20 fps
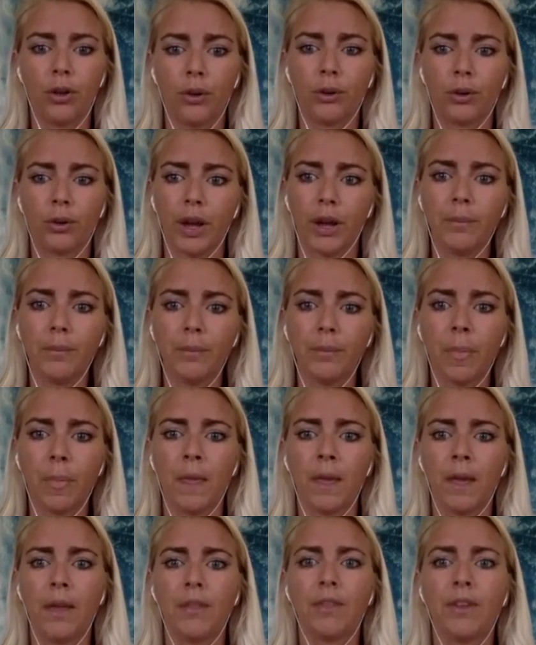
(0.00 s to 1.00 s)
Okay.
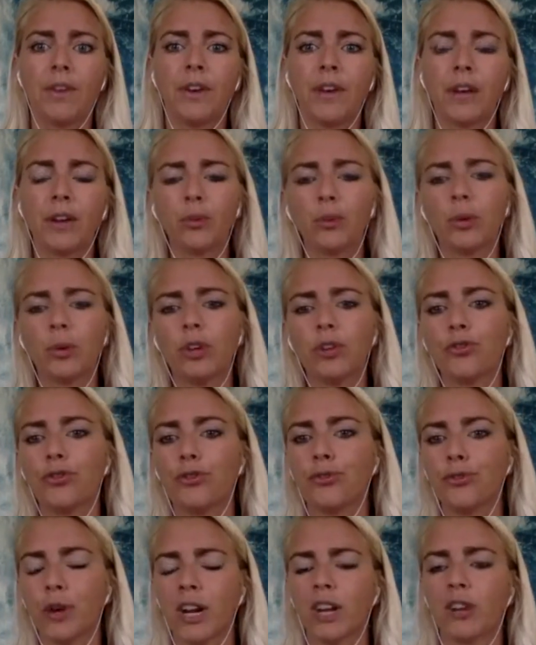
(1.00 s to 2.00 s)
The next one is
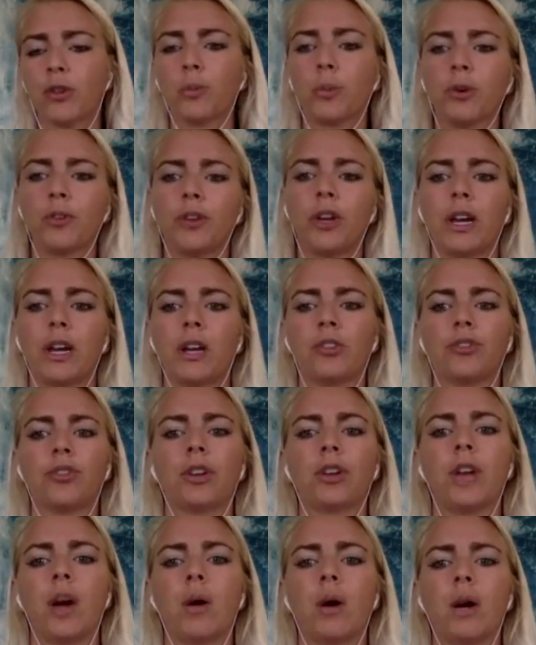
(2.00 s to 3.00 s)

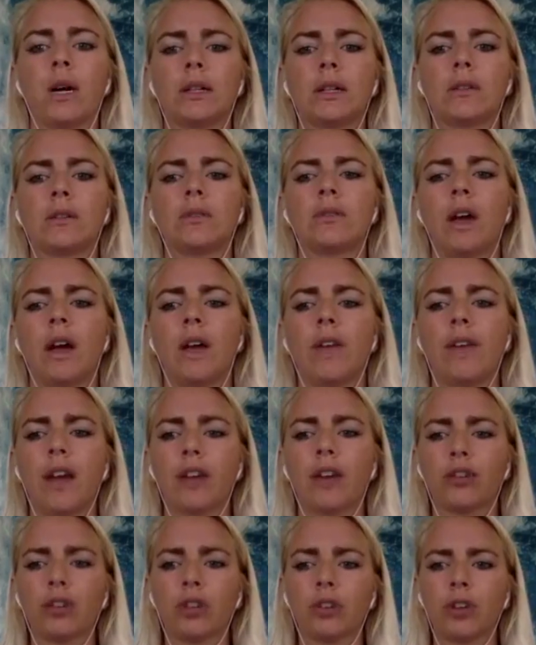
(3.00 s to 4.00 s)
transportation. Now I've
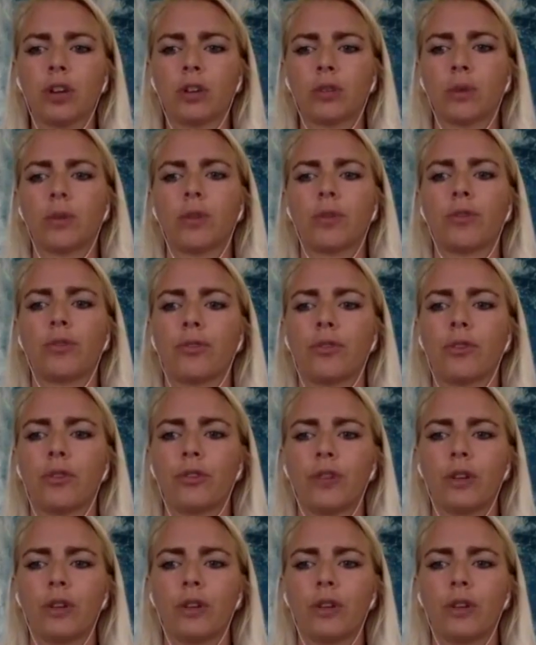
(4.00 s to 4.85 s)
actually talked about this first